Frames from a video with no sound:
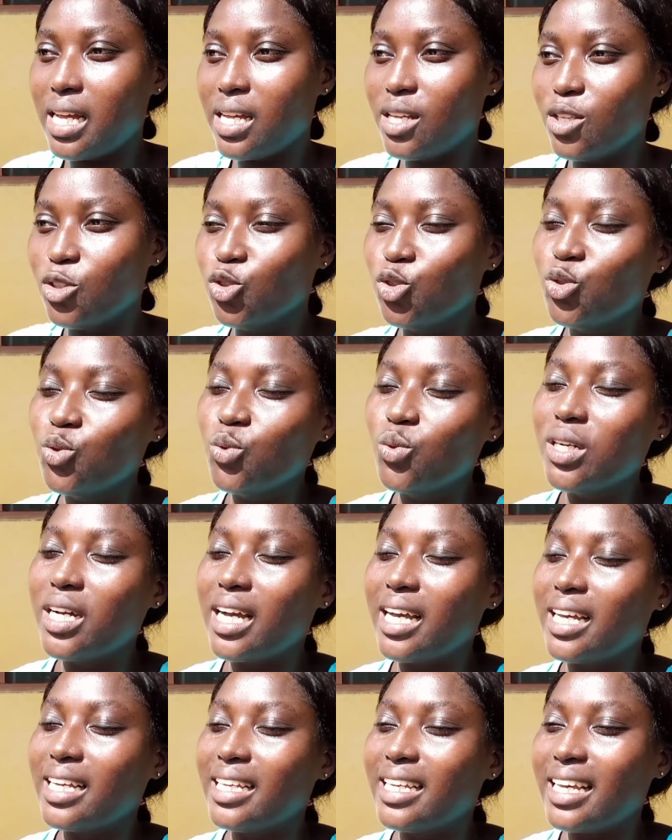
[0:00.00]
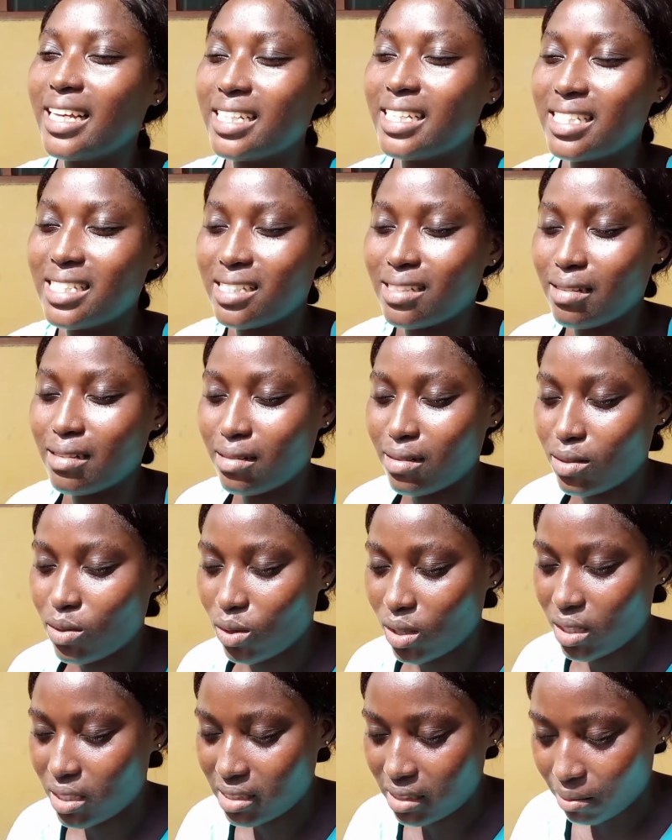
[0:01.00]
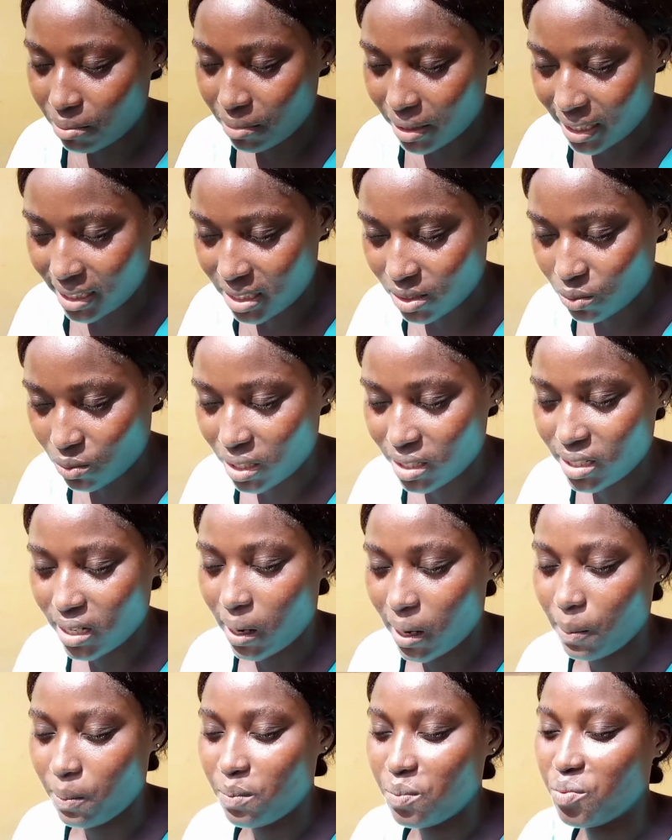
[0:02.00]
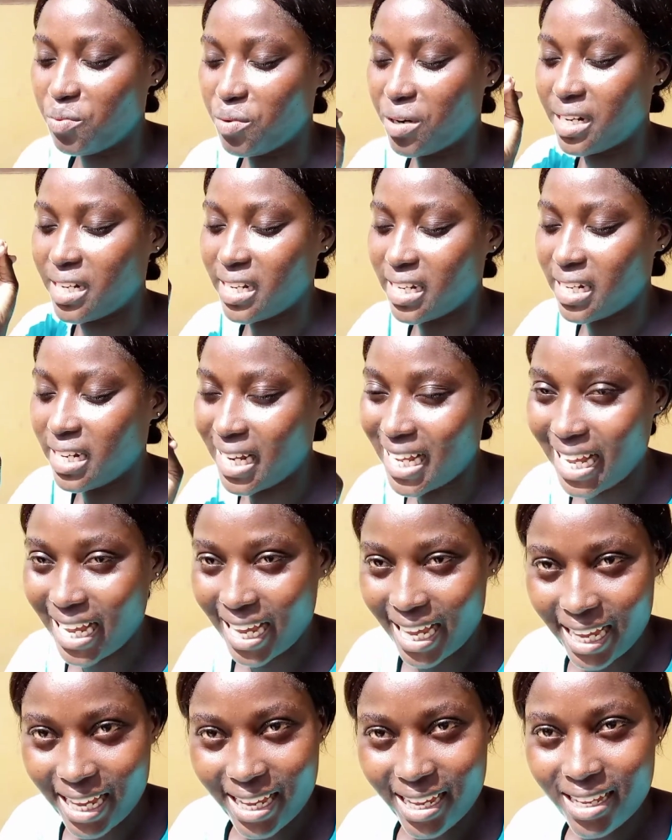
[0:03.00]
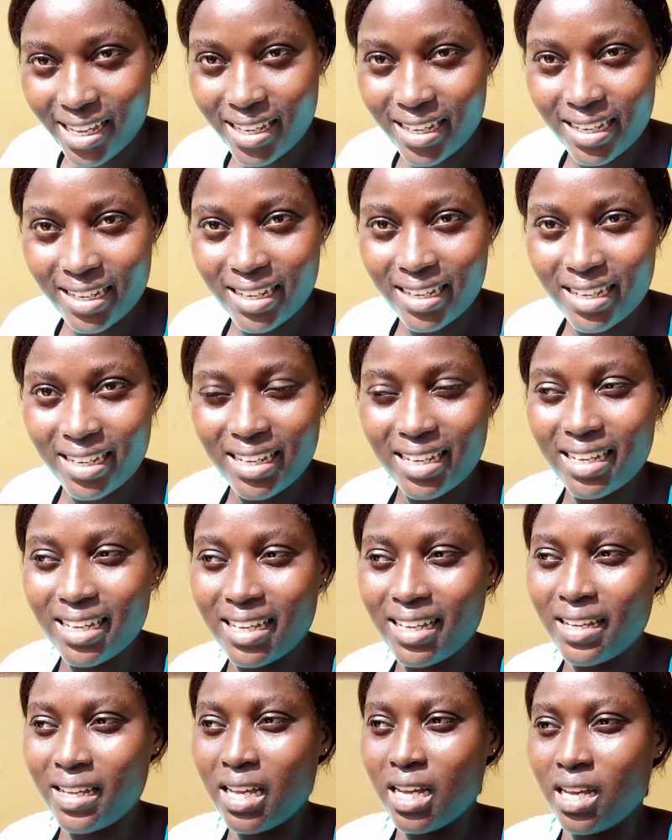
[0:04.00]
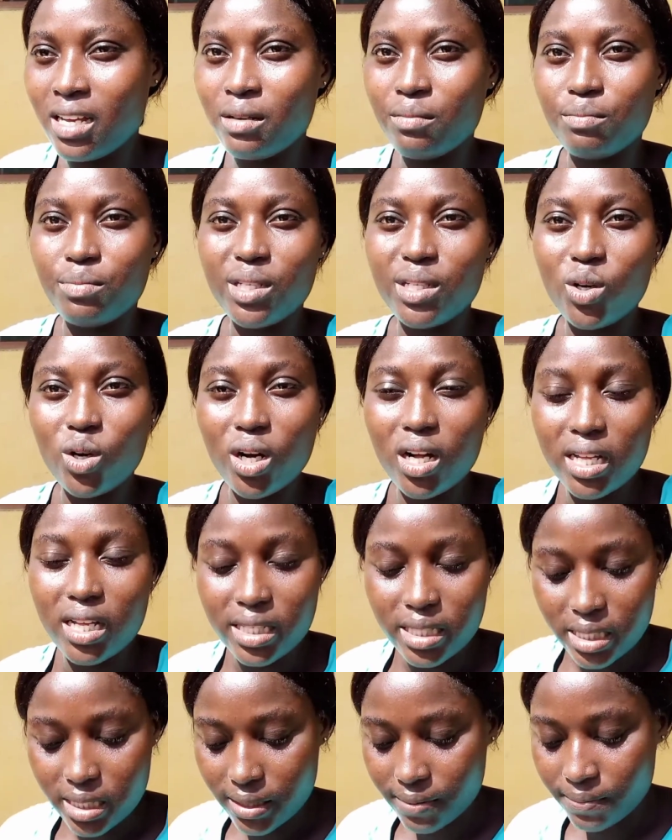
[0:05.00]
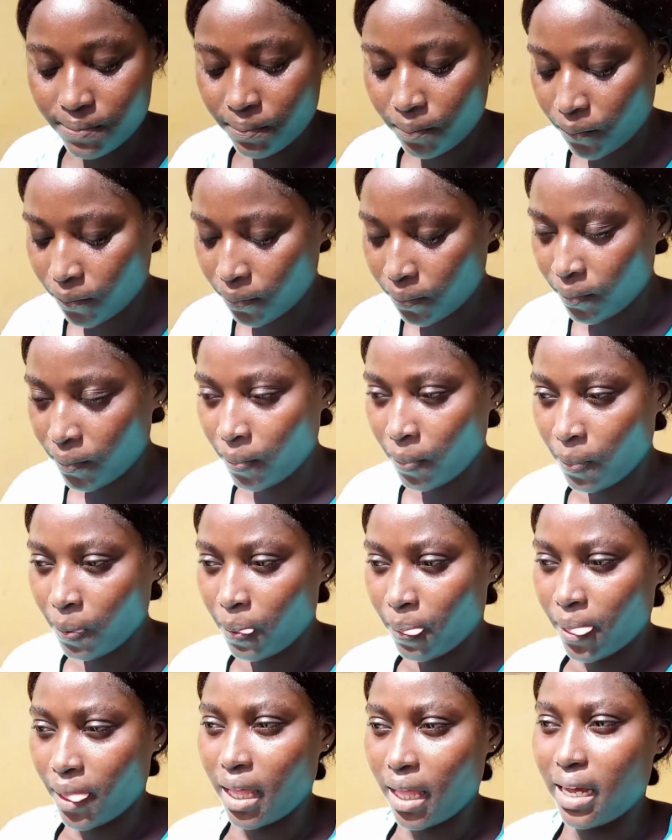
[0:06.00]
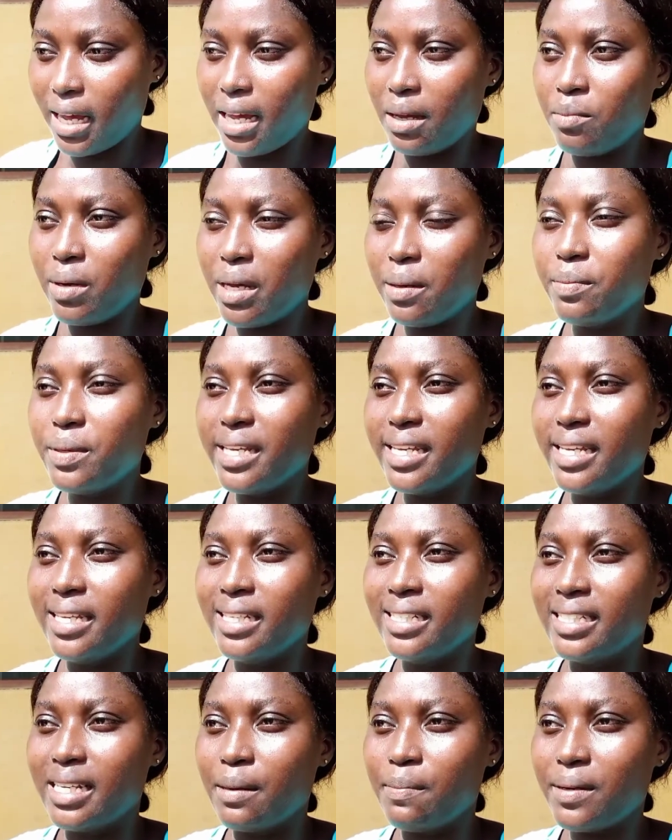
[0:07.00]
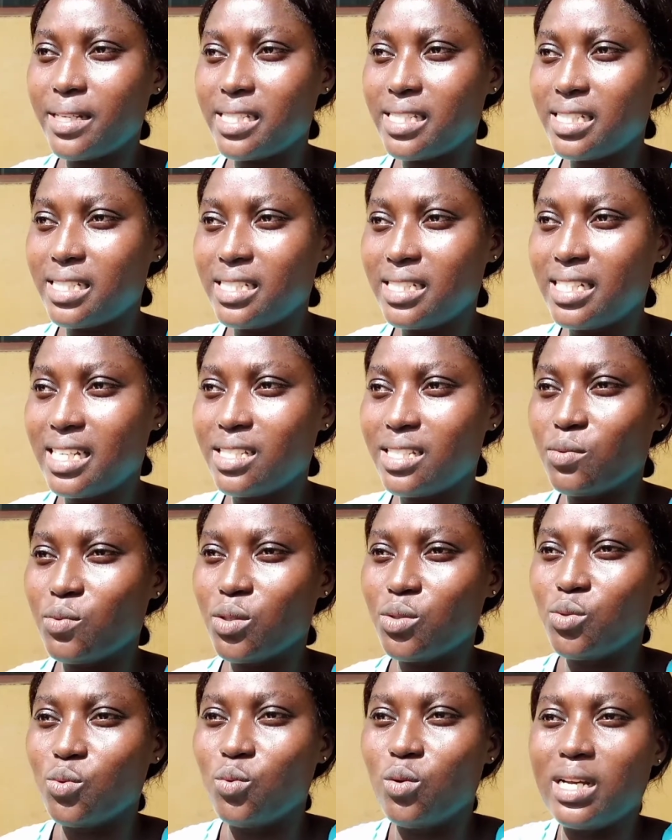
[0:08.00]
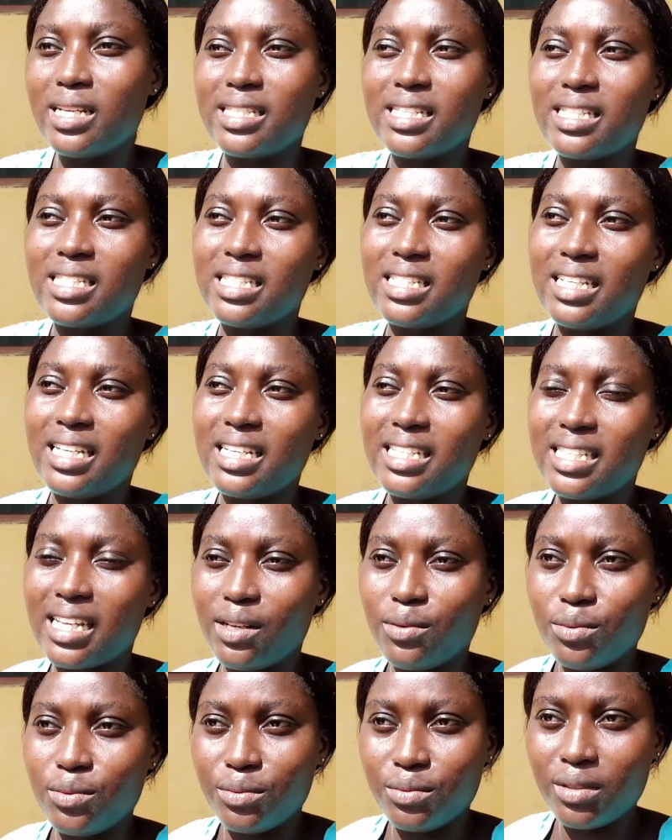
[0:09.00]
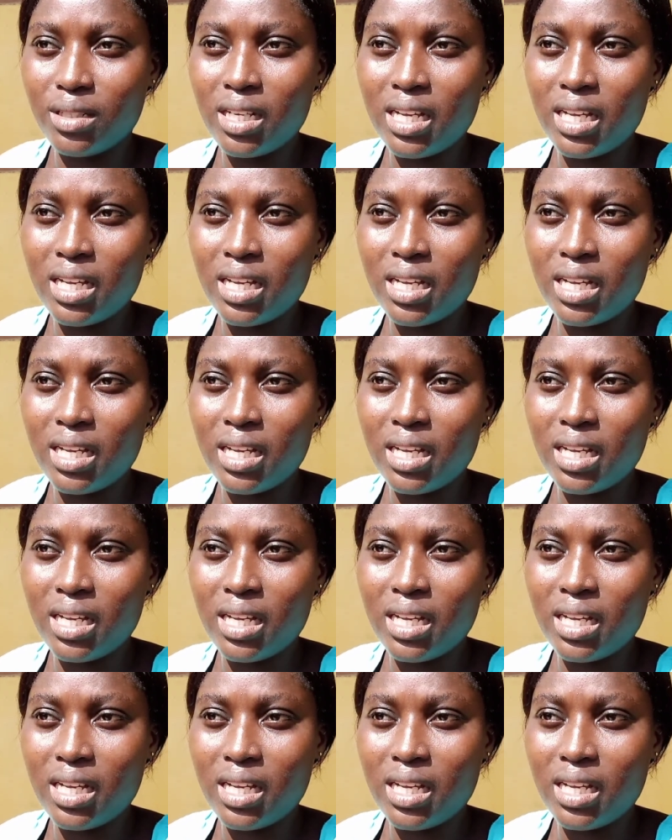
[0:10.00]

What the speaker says: you can get customers when you are braiding hair, because maybe the person doesn't want to go and sit in the salon